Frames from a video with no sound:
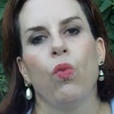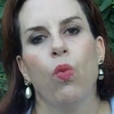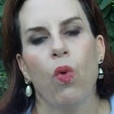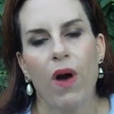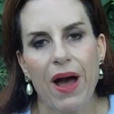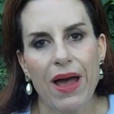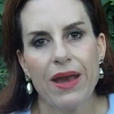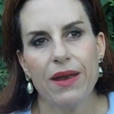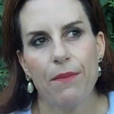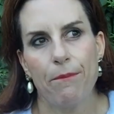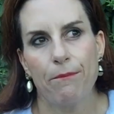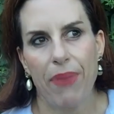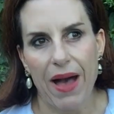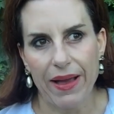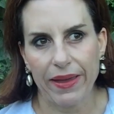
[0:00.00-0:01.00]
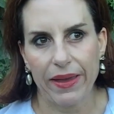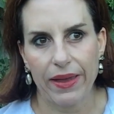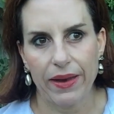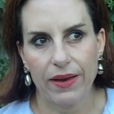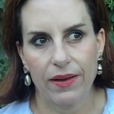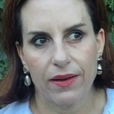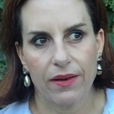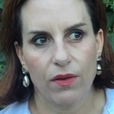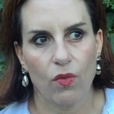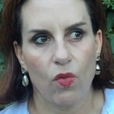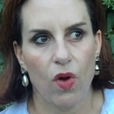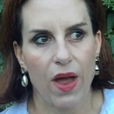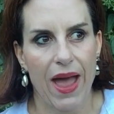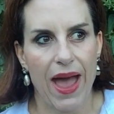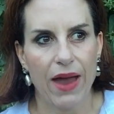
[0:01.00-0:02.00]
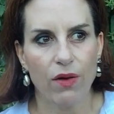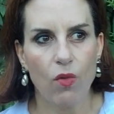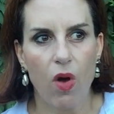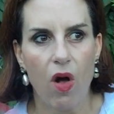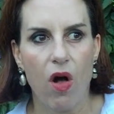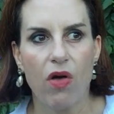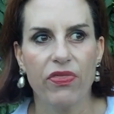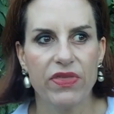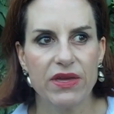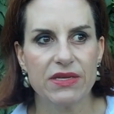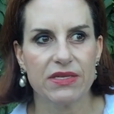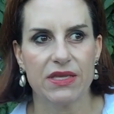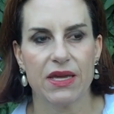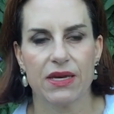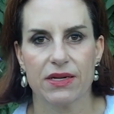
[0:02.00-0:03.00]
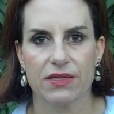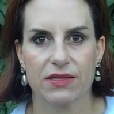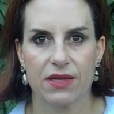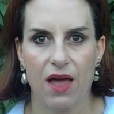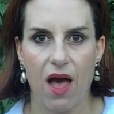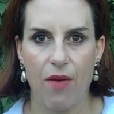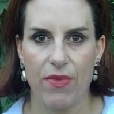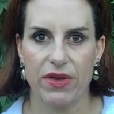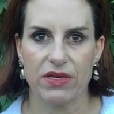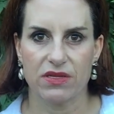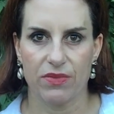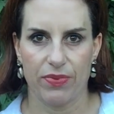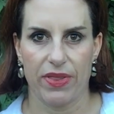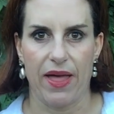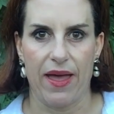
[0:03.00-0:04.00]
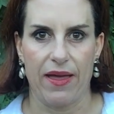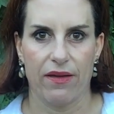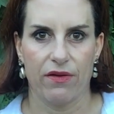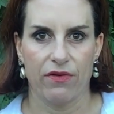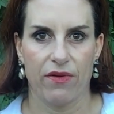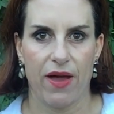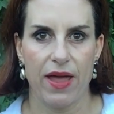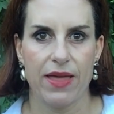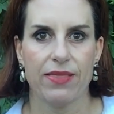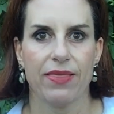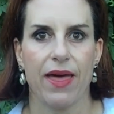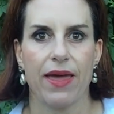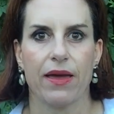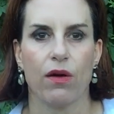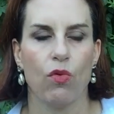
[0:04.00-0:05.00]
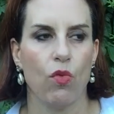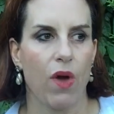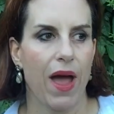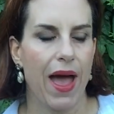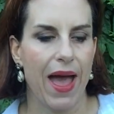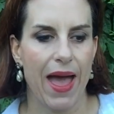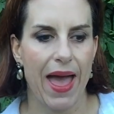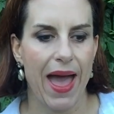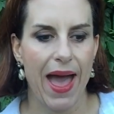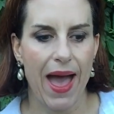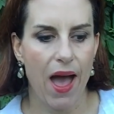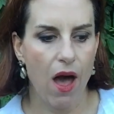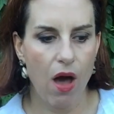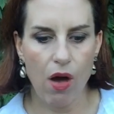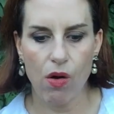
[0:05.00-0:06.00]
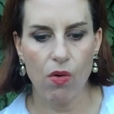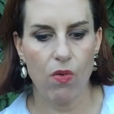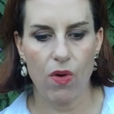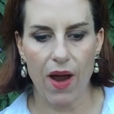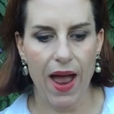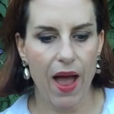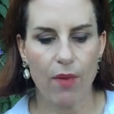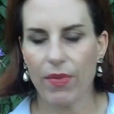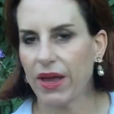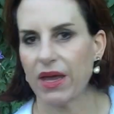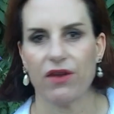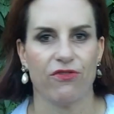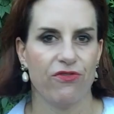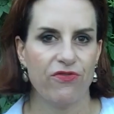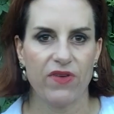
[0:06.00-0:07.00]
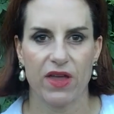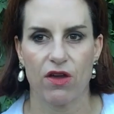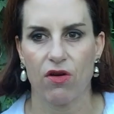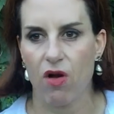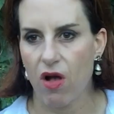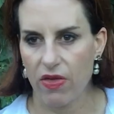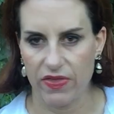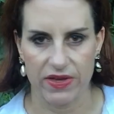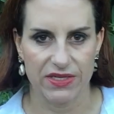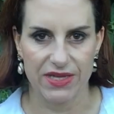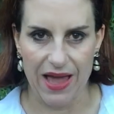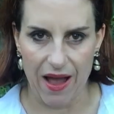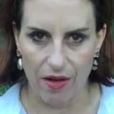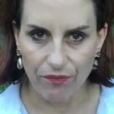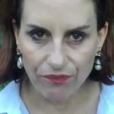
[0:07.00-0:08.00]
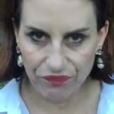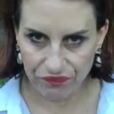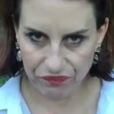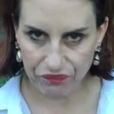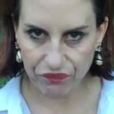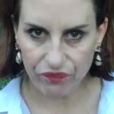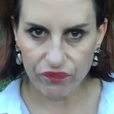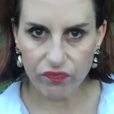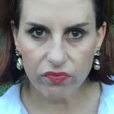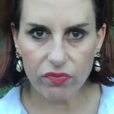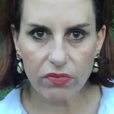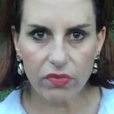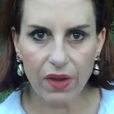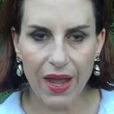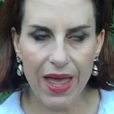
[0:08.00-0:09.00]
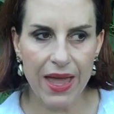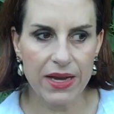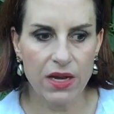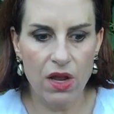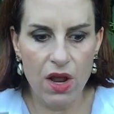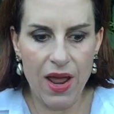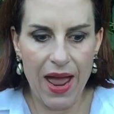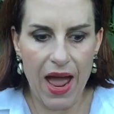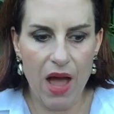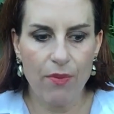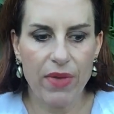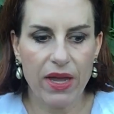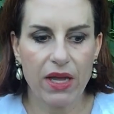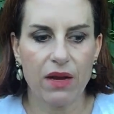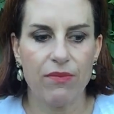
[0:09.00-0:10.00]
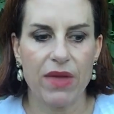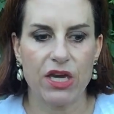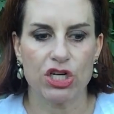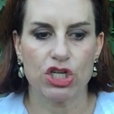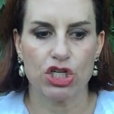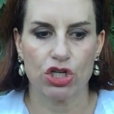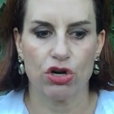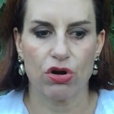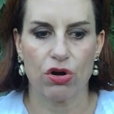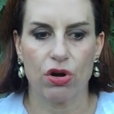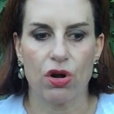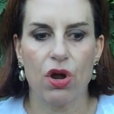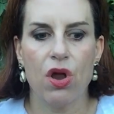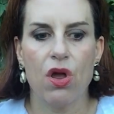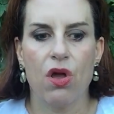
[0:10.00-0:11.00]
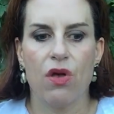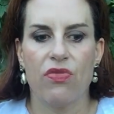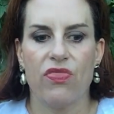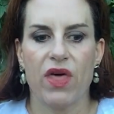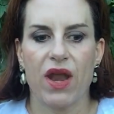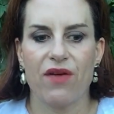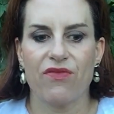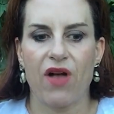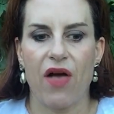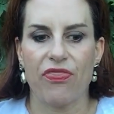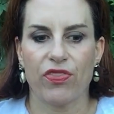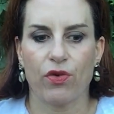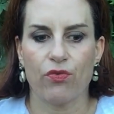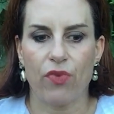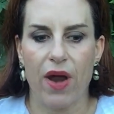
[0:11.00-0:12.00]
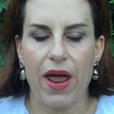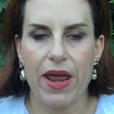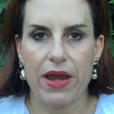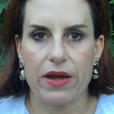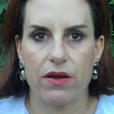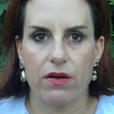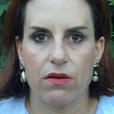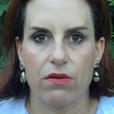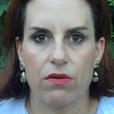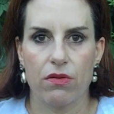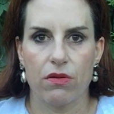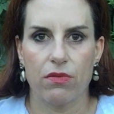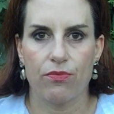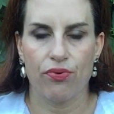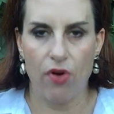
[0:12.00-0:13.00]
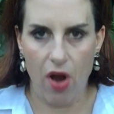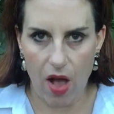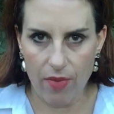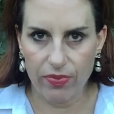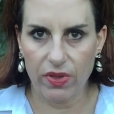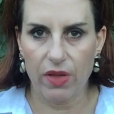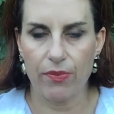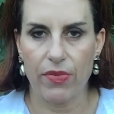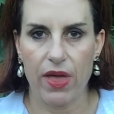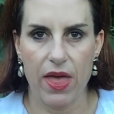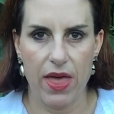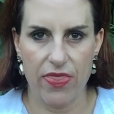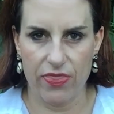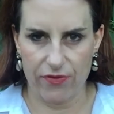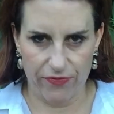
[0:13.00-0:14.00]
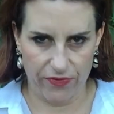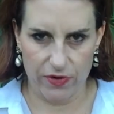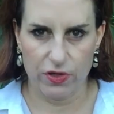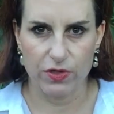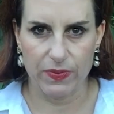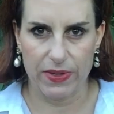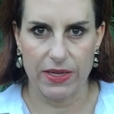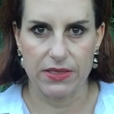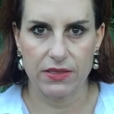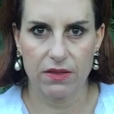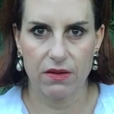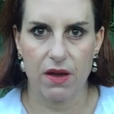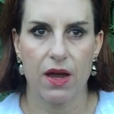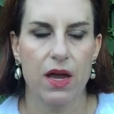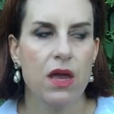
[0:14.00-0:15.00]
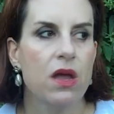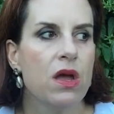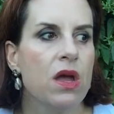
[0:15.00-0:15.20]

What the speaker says: what bucket, how do all these things come into play, right? Like, how am I going to figure all this out? And how am I going to make sure that I've got the right problem in the first place, okay?